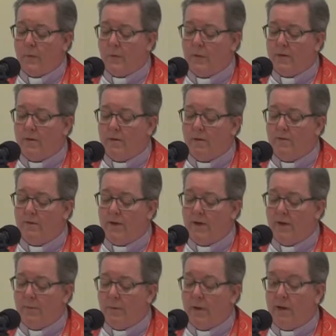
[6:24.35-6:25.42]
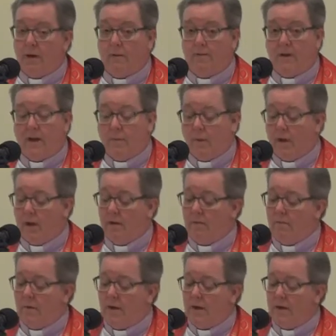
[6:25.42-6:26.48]
which served him and our family
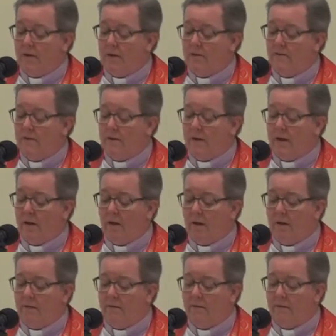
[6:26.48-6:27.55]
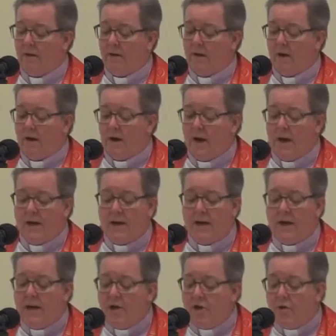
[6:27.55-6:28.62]
in his civilian life. Did
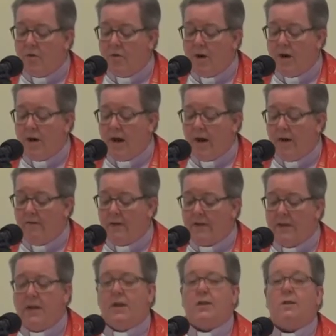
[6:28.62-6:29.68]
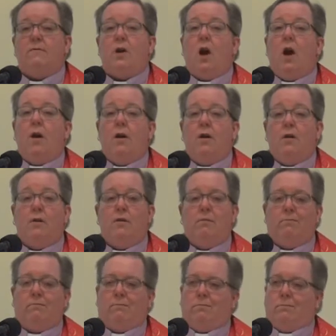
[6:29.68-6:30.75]
he join out of a sense of honor?
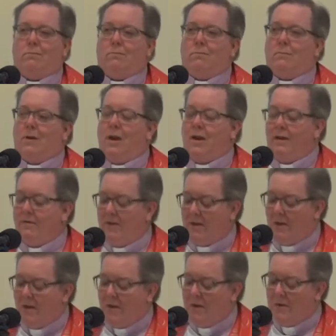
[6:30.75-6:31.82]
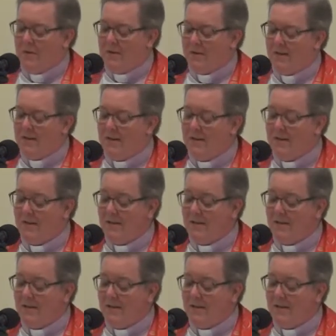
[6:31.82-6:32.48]
Not even close.